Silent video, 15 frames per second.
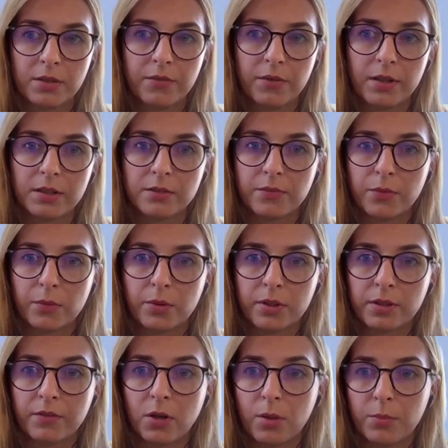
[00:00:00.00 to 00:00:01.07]
the Fund for
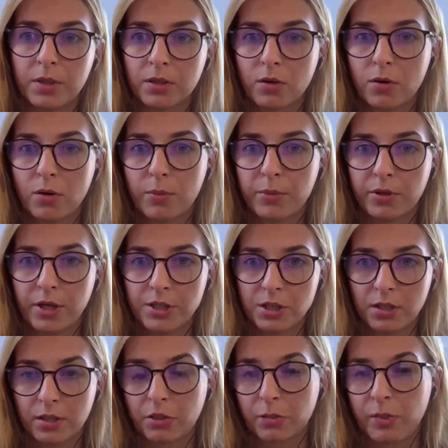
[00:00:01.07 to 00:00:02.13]
Development
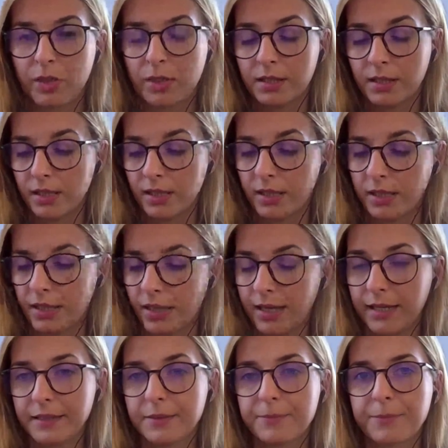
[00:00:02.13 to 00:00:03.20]
Cooperation and Humanitarian
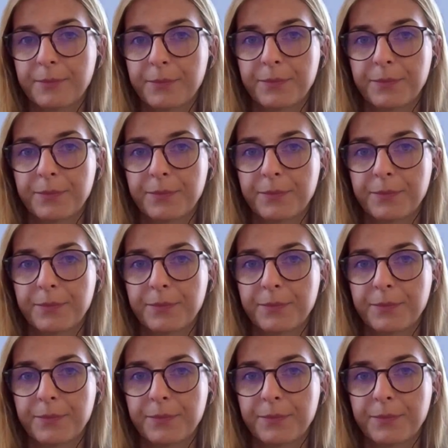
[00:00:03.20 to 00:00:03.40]
Aid.